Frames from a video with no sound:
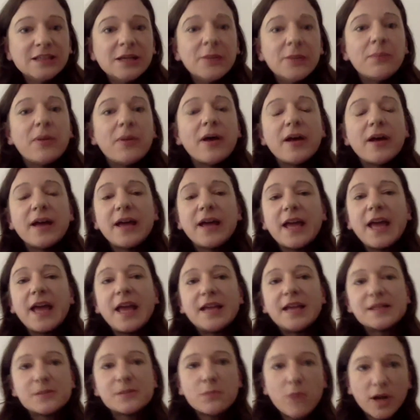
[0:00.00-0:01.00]
but
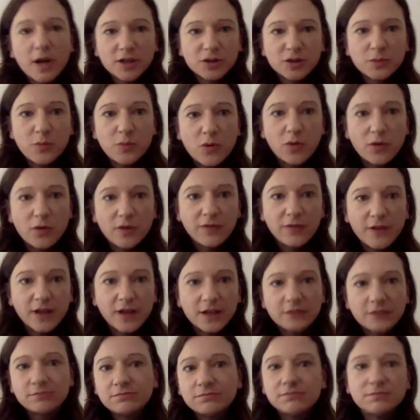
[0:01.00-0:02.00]
it's much more of
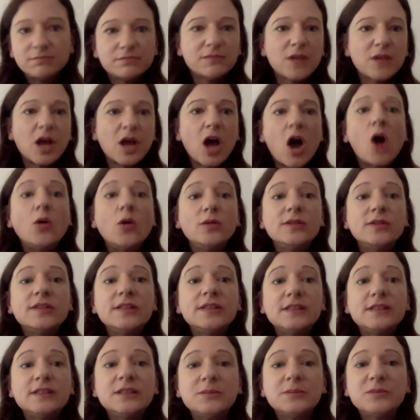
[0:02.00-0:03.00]
a whole
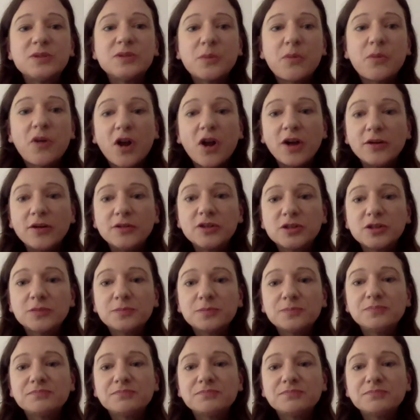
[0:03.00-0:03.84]
systems approach.